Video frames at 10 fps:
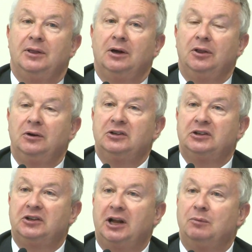The other is
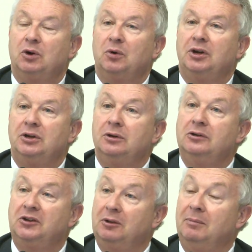to say we're going to
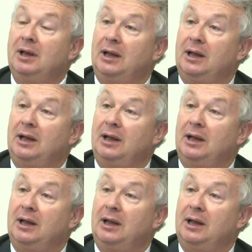use them,